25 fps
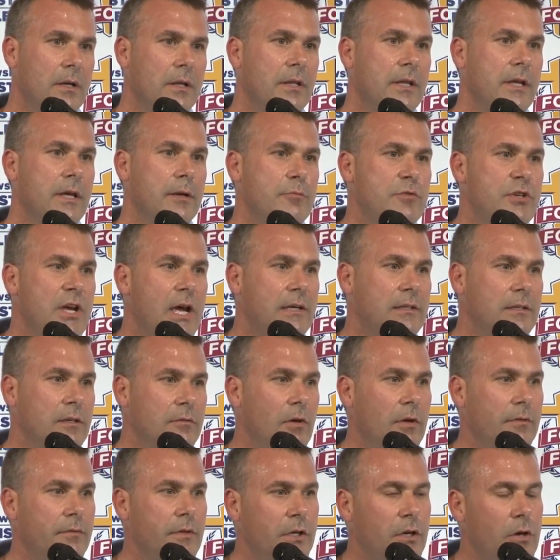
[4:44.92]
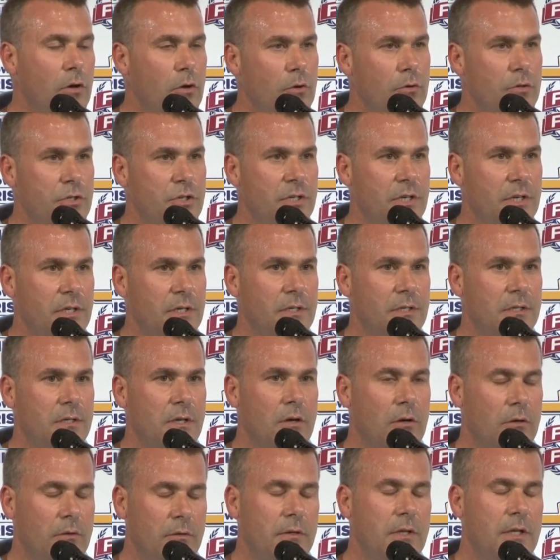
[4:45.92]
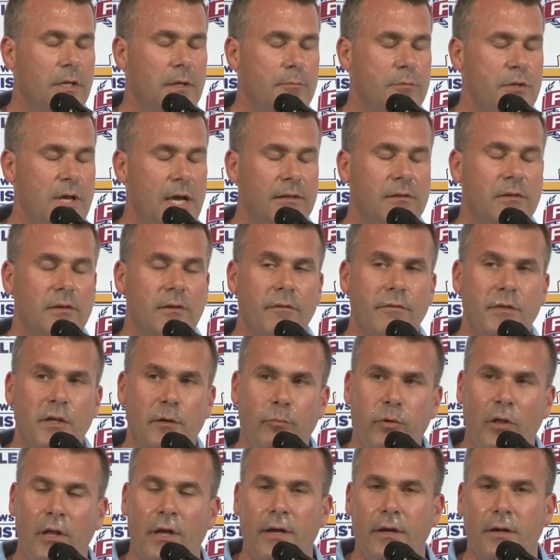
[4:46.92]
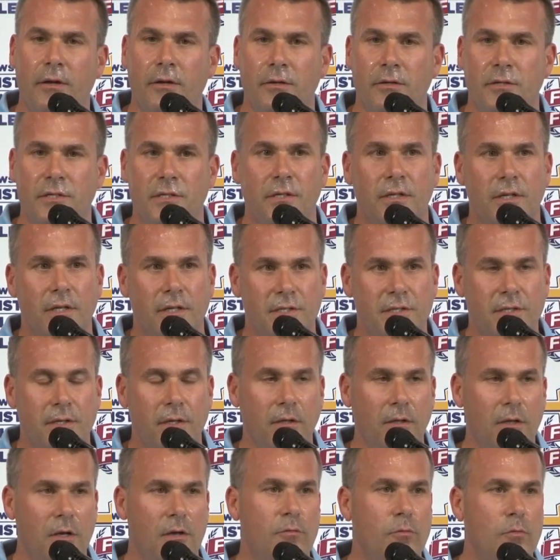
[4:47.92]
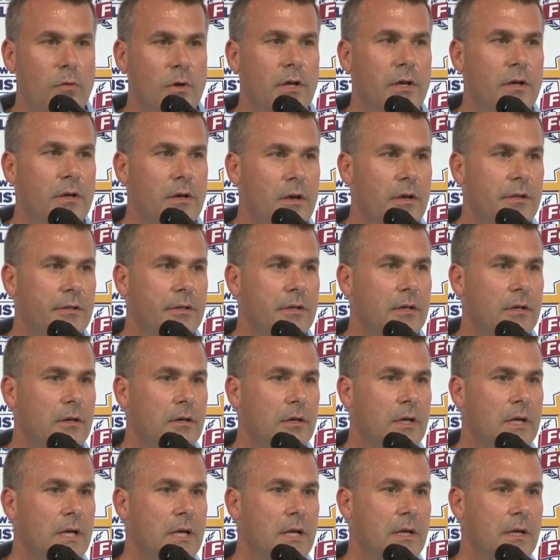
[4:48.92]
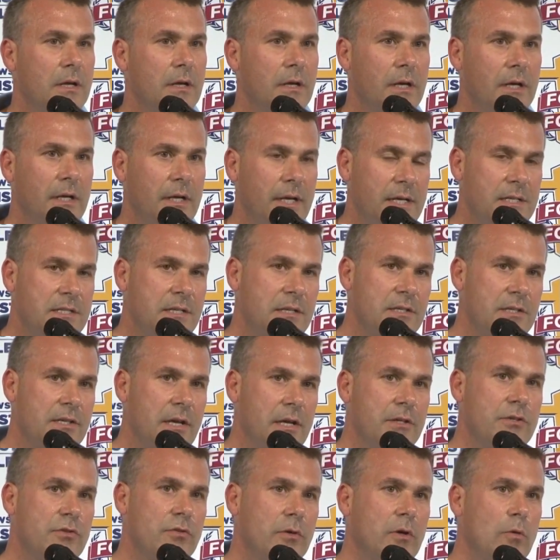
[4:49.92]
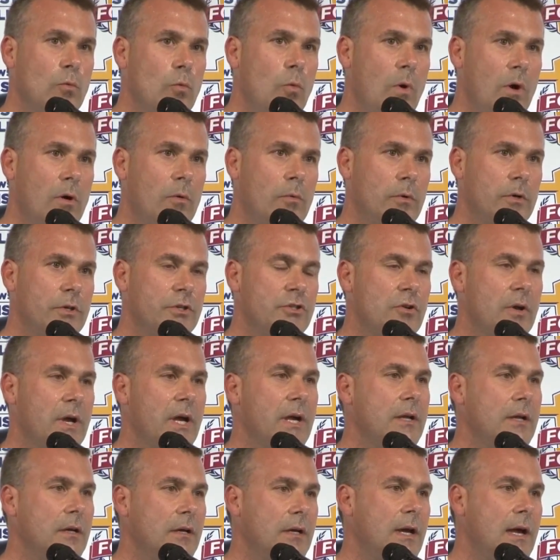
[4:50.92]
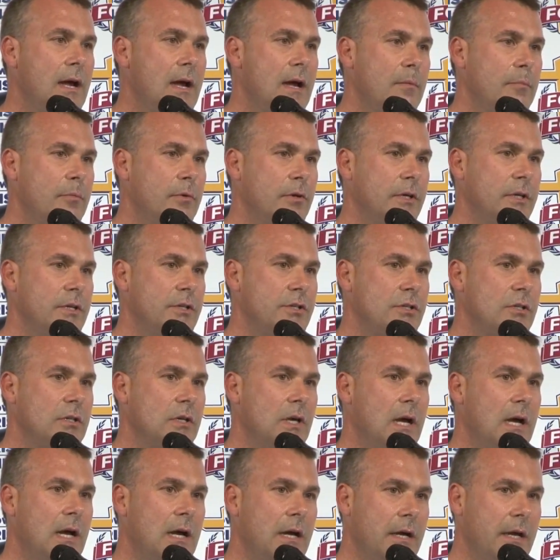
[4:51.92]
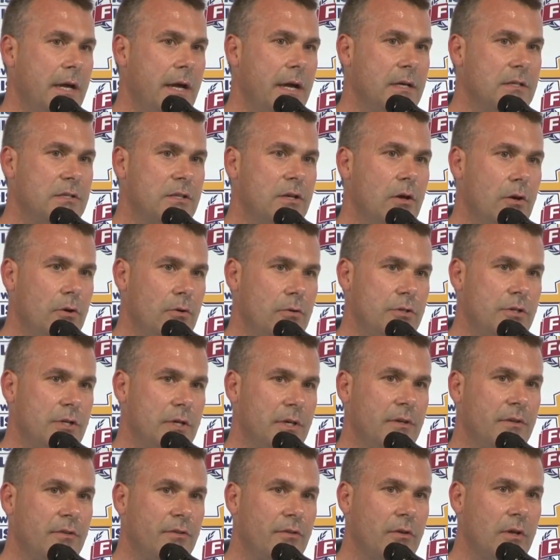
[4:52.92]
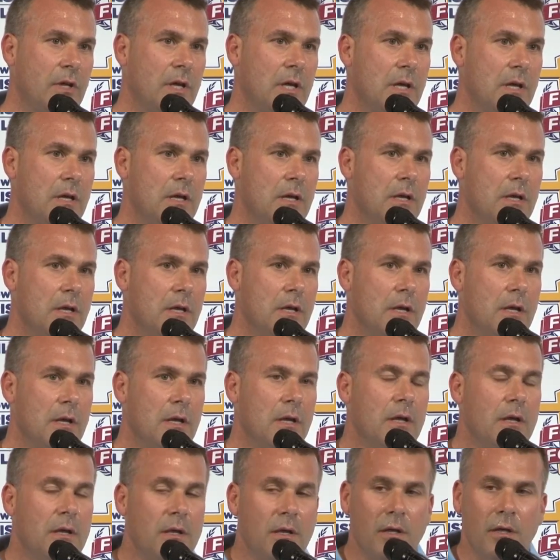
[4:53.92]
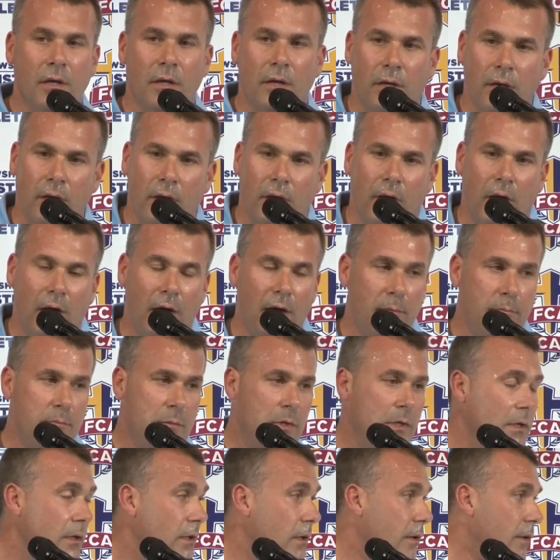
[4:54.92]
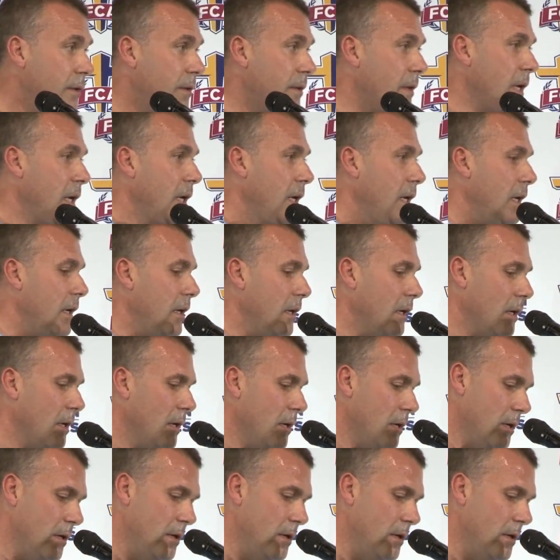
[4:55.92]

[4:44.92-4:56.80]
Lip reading: The objective of the coaches, or the objective of the players, is to love one another. And that's essentially what we're trying to accomplish as coaches. From a